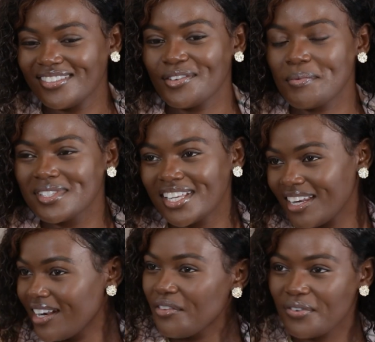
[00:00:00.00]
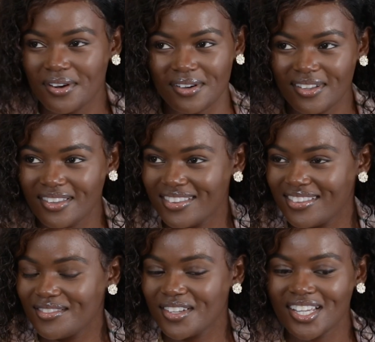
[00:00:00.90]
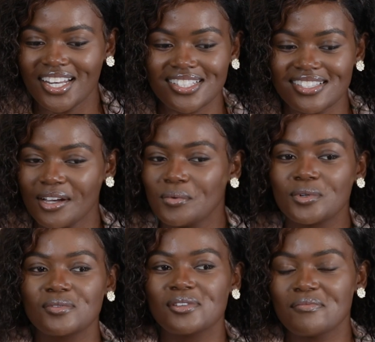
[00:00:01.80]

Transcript: representing Africa, collecting that award was